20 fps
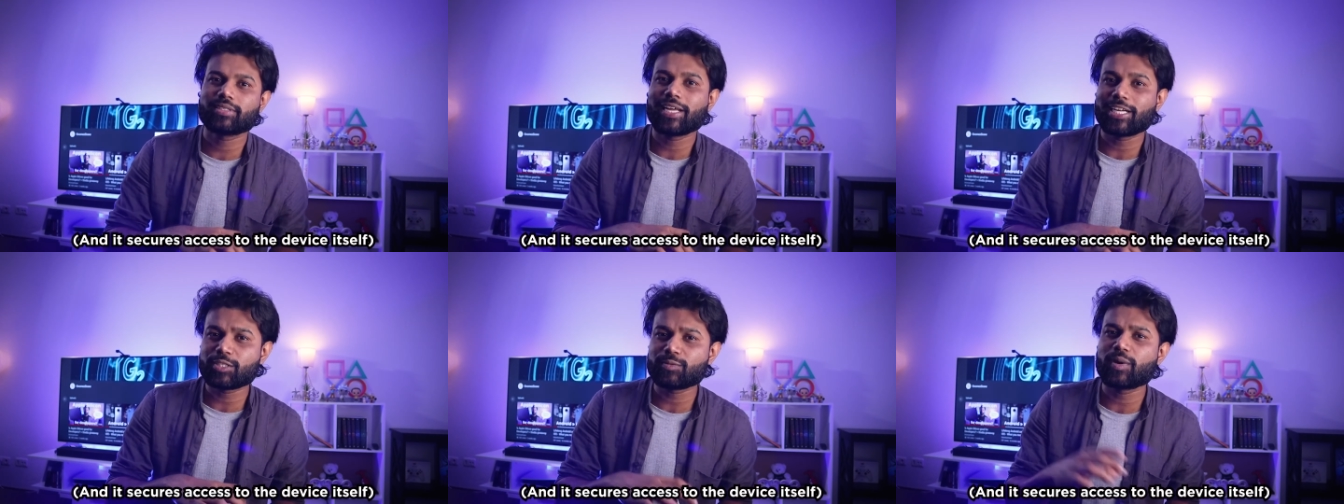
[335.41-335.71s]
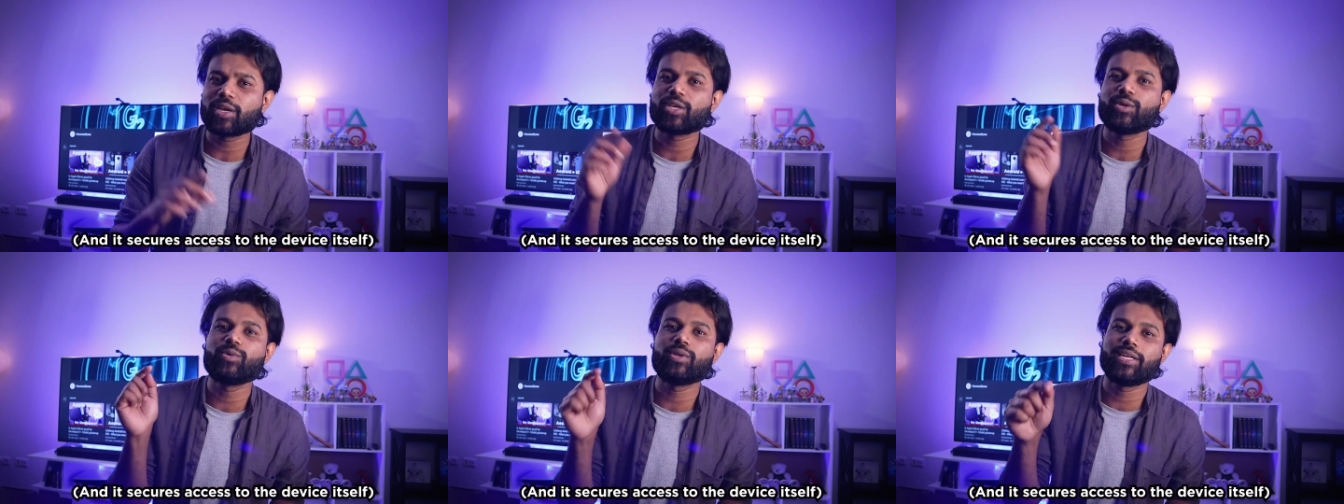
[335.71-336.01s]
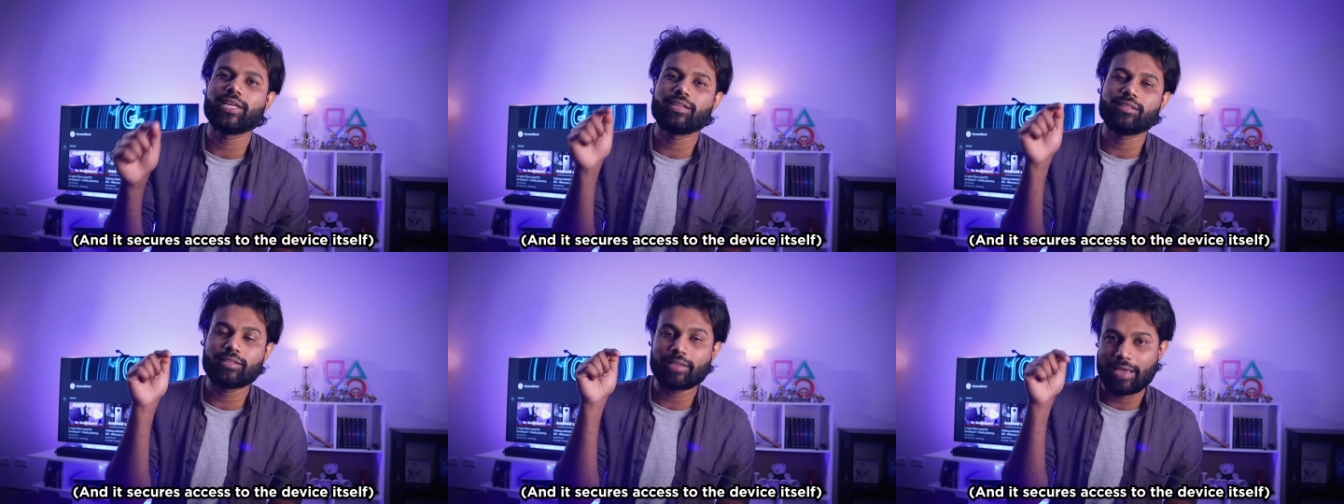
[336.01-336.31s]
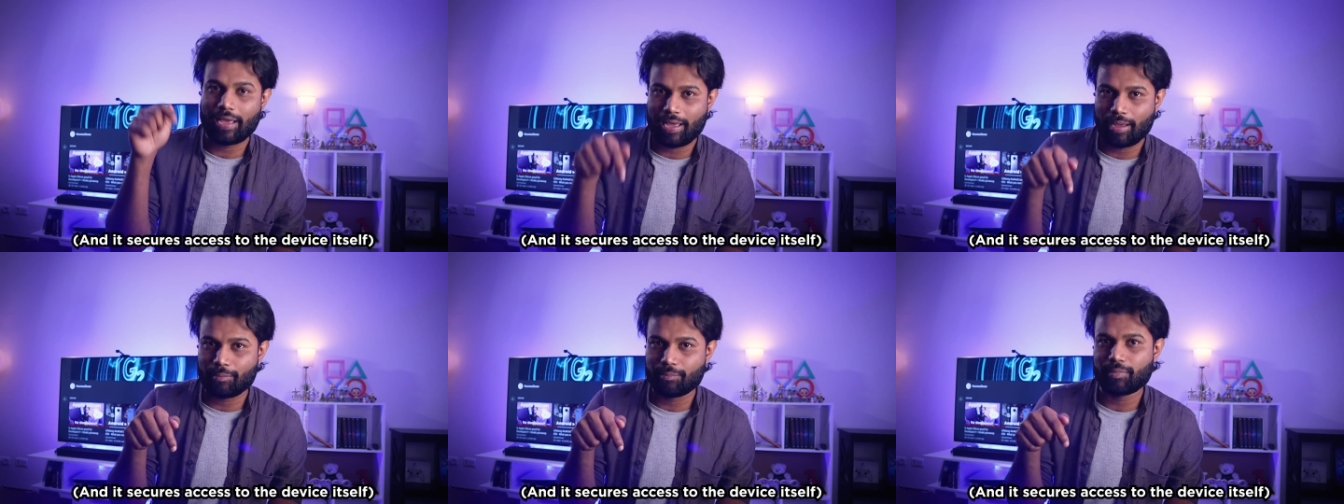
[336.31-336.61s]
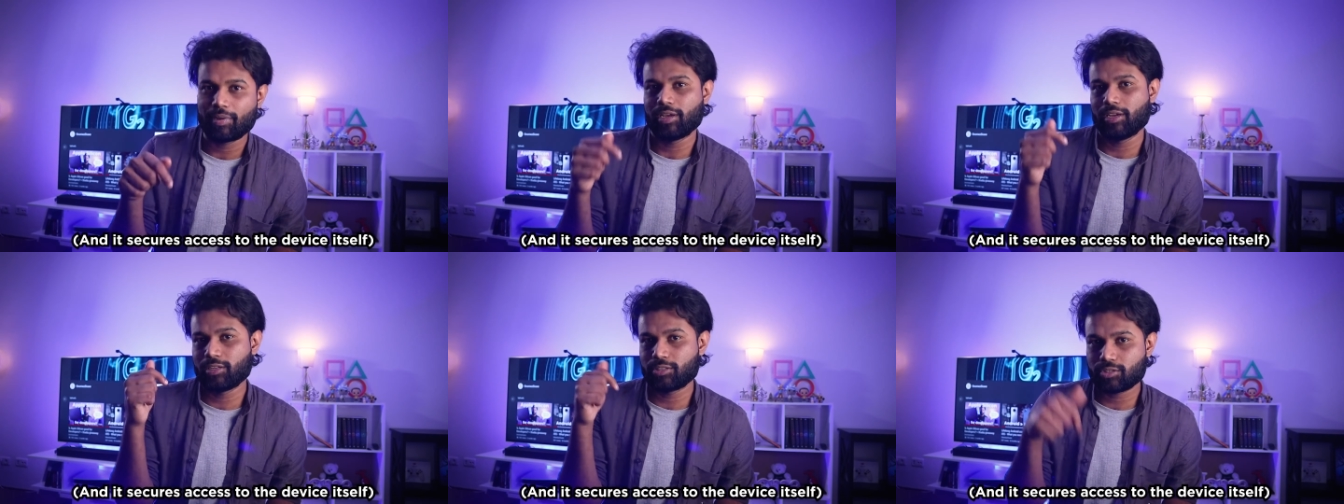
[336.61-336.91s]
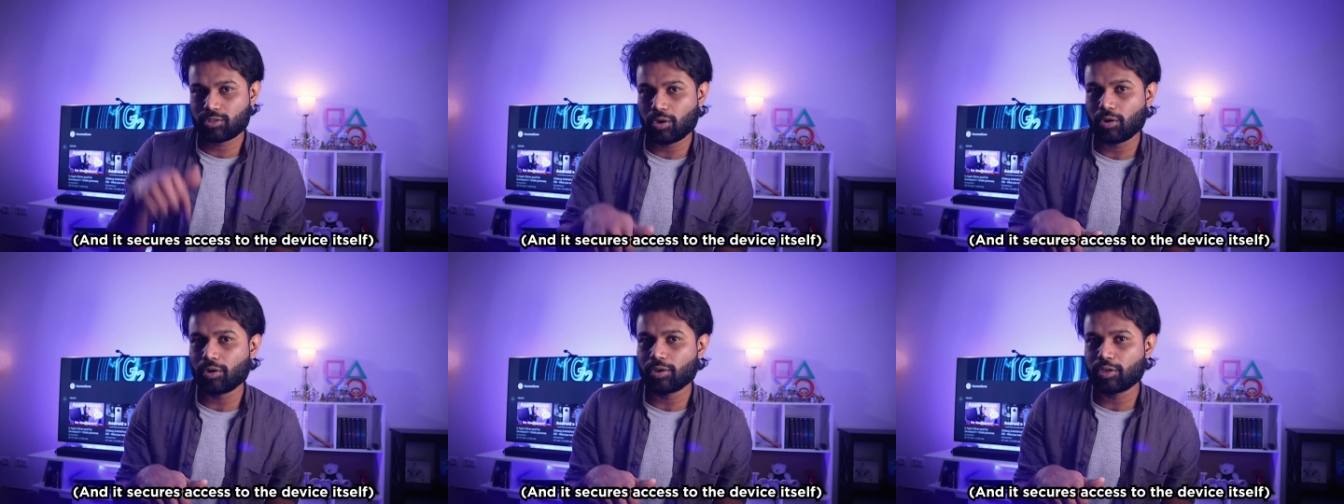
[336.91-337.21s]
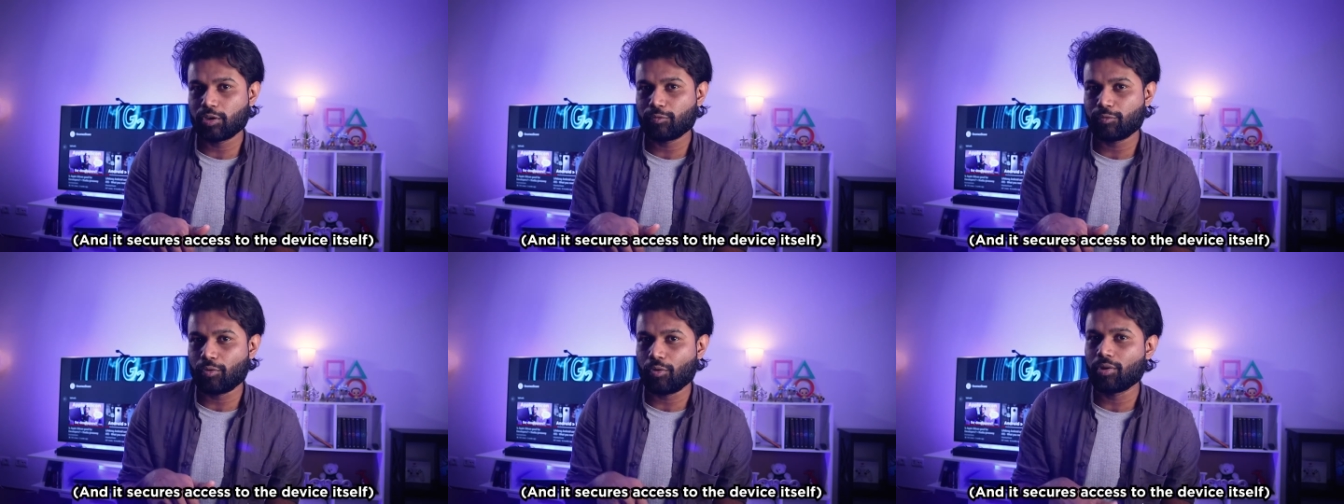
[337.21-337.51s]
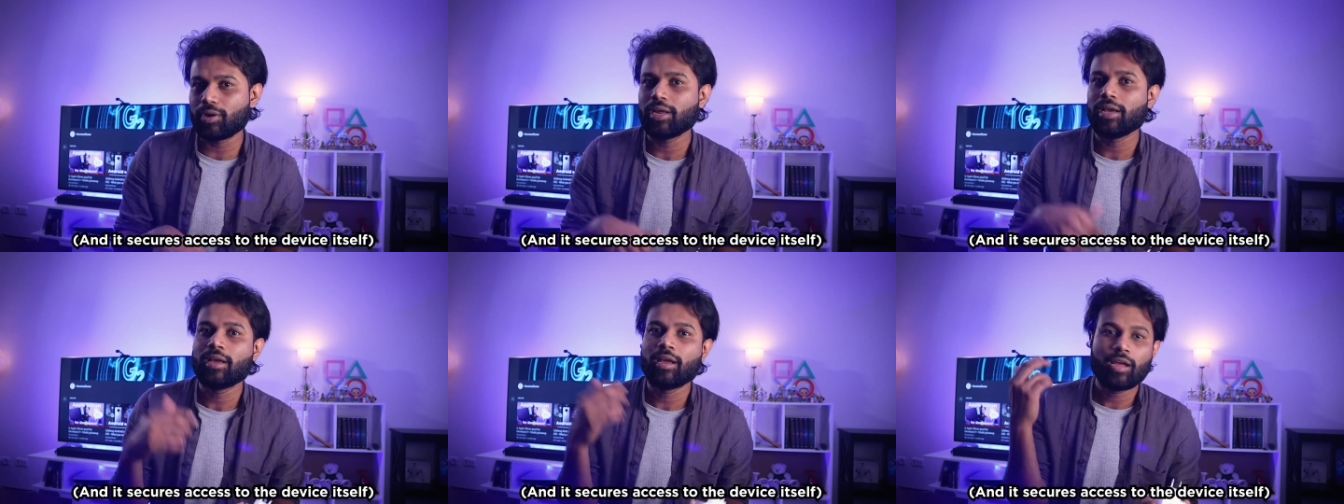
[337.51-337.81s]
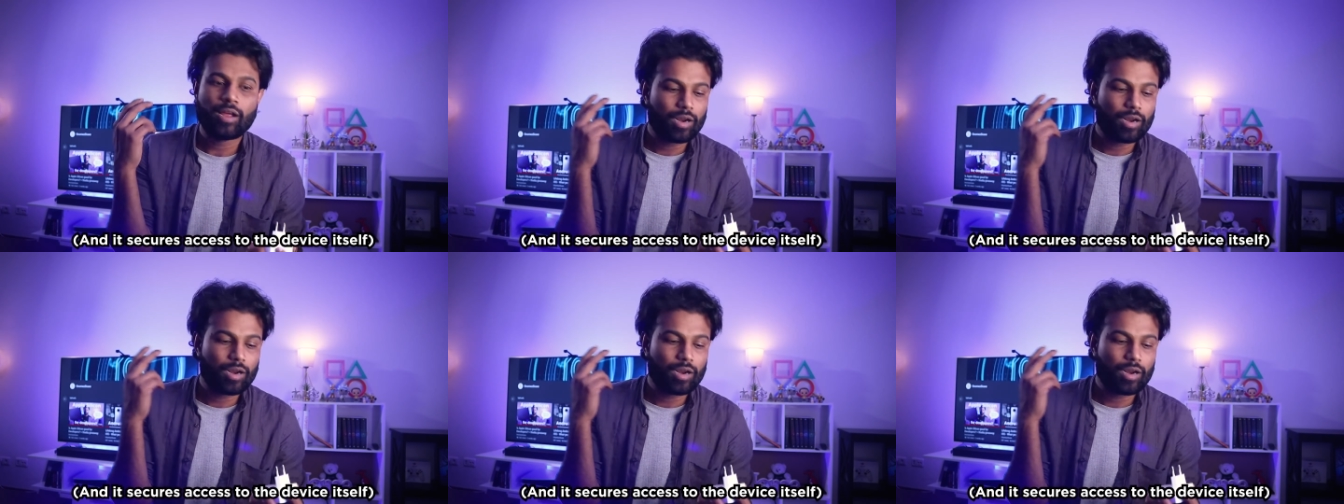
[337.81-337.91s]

That's why you need the app installed on your phone.